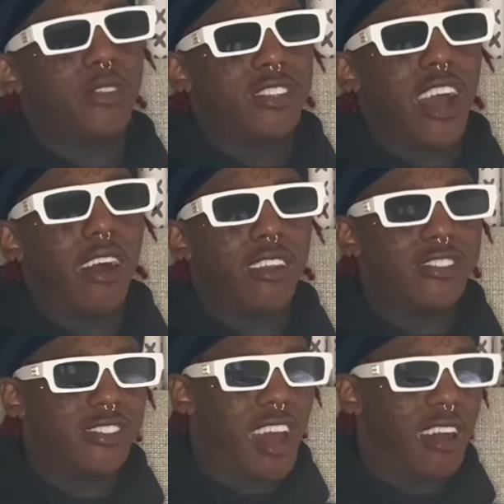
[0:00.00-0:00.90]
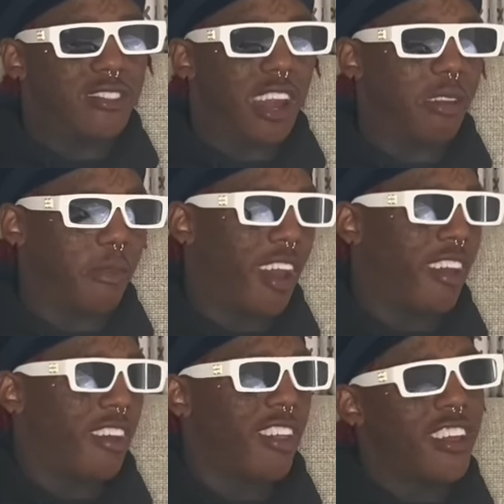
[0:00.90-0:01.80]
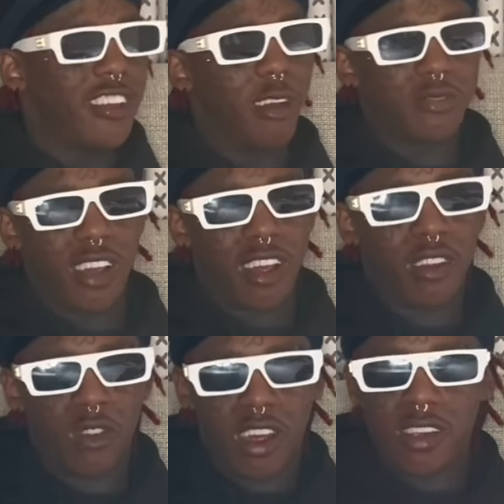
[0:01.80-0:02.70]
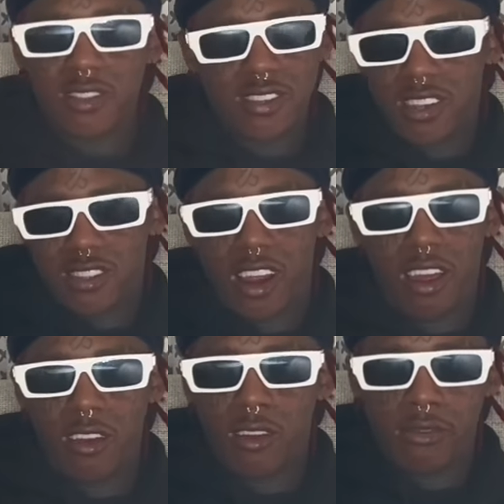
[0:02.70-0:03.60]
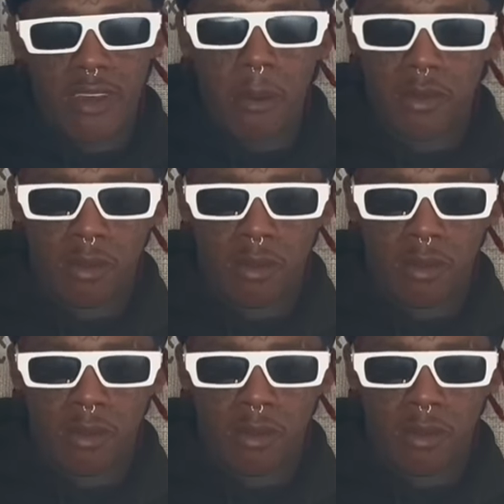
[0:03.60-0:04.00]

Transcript: Shout out, shout out, Jake, man. You know what I'm saying that's, that's it's just like you know, family,